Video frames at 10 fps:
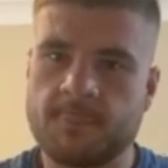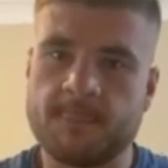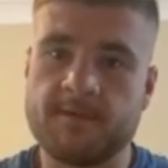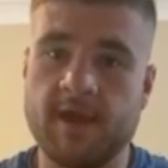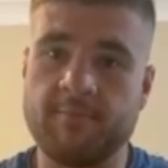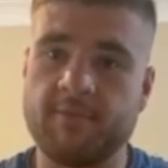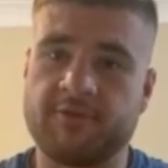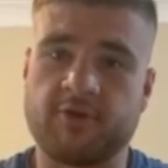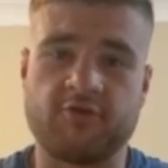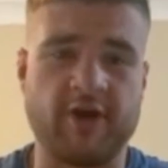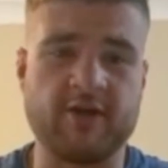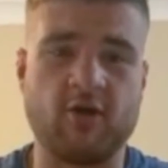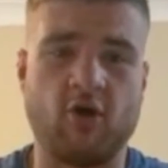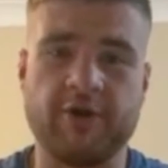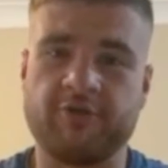Yeah, it's a great,
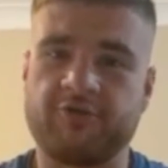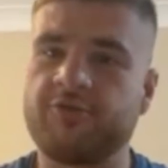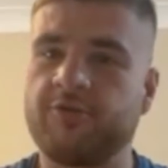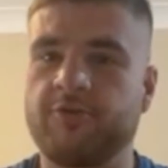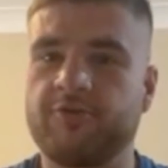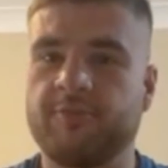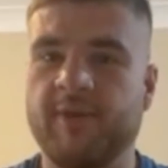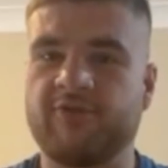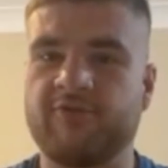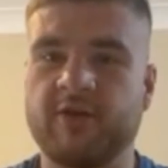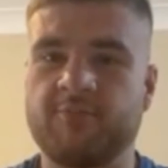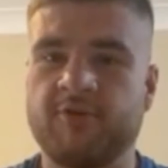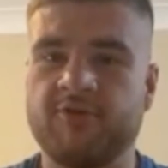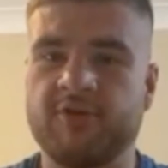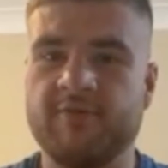honest, domestic
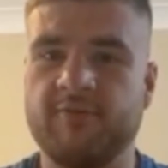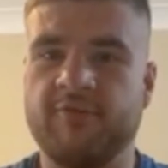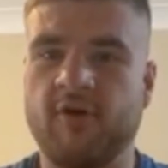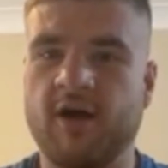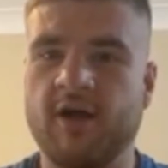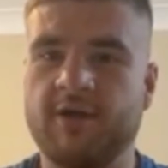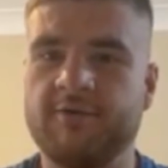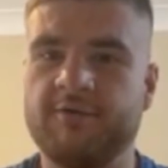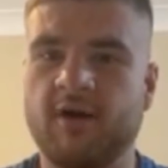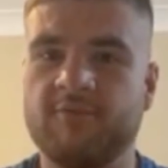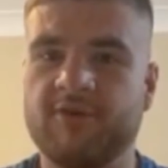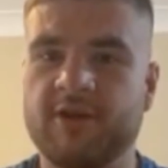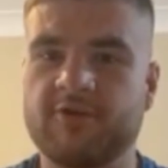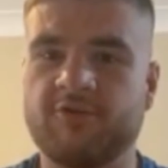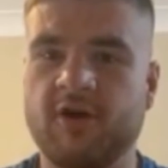British level fight and I'm really
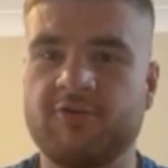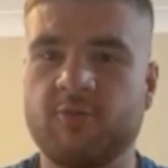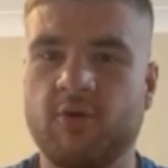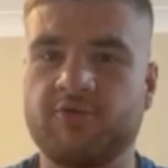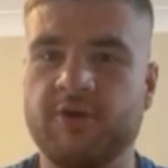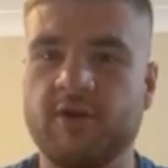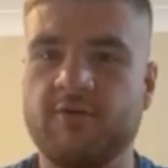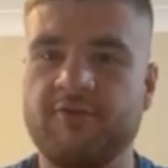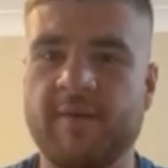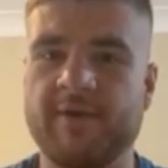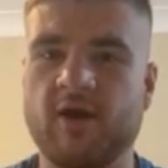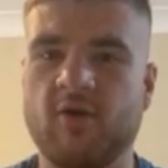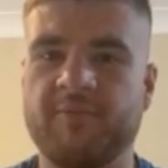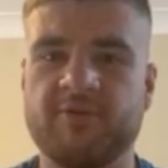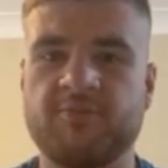excited to watch it. Fabio,
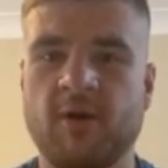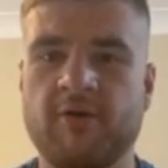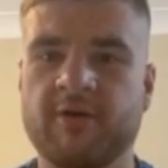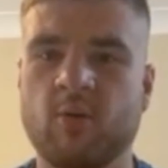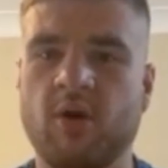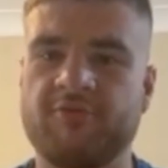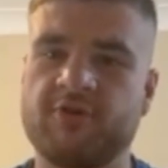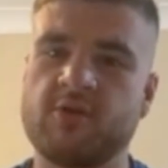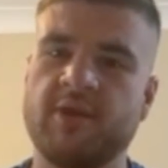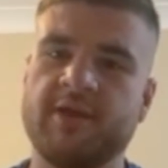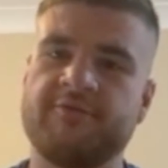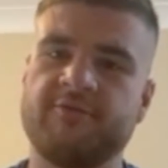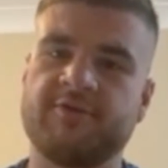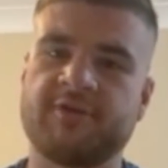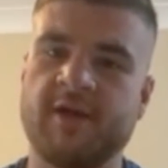I've been sparring quite frequently for
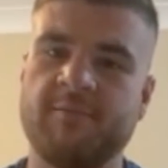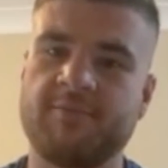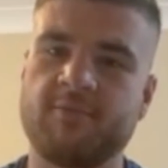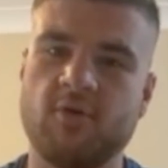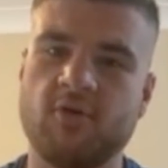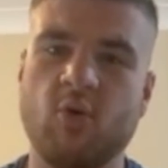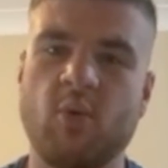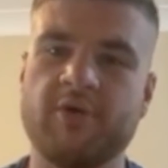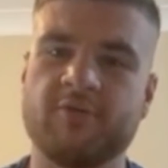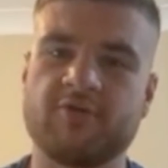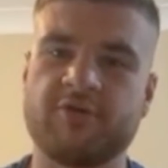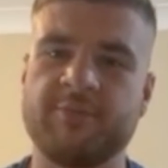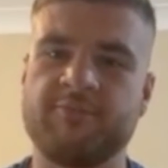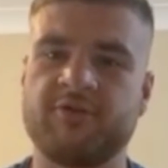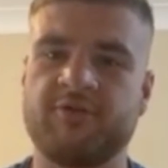this camp. Always looks in
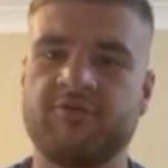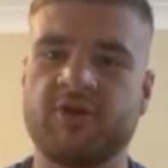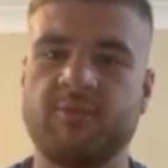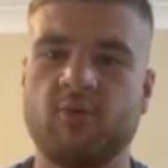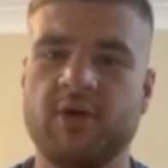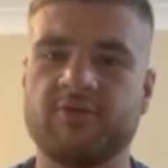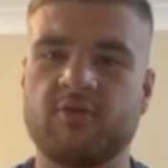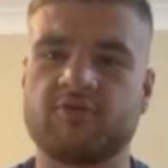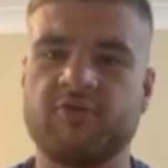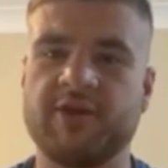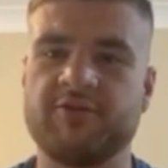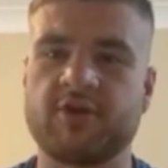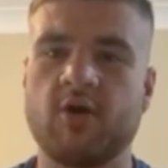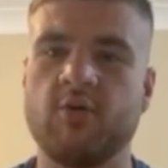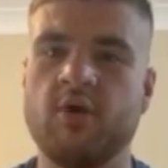impressive shape, always looks ready to
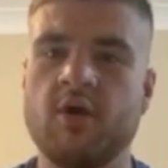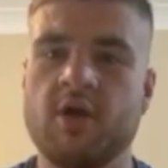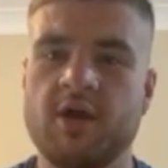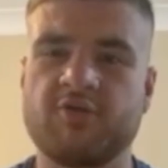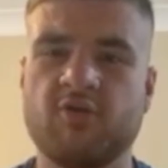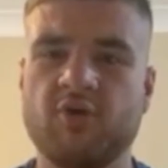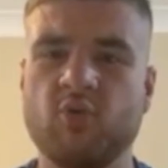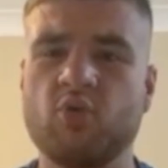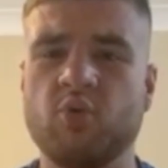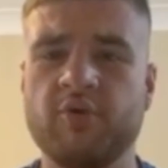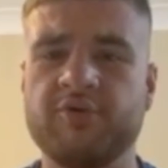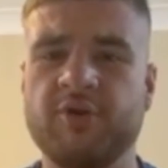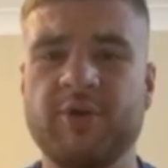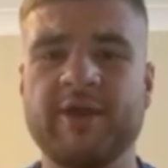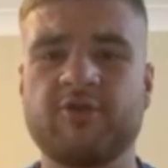go. He's got an awkward,
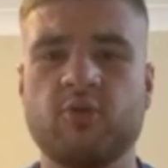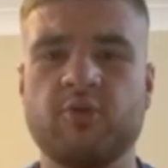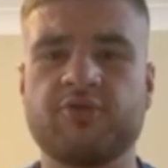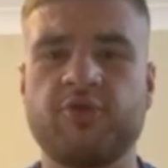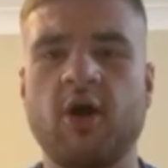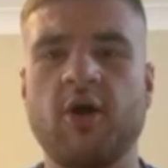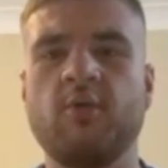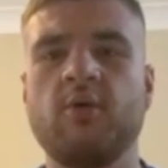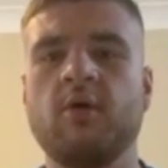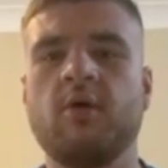unique sort of style,